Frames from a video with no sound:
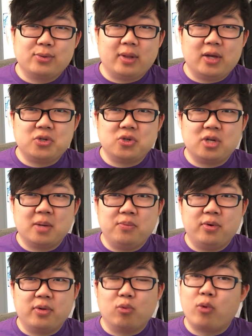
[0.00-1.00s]

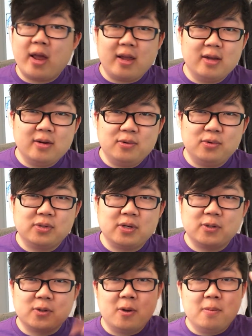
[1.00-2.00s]
relationship with Reagan, who's
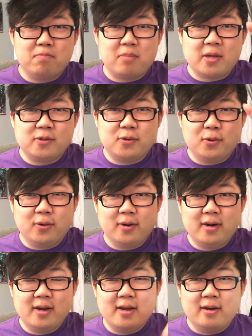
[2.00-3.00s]
his
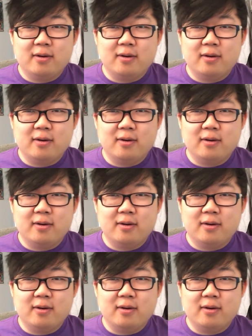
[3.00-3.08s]
mentor,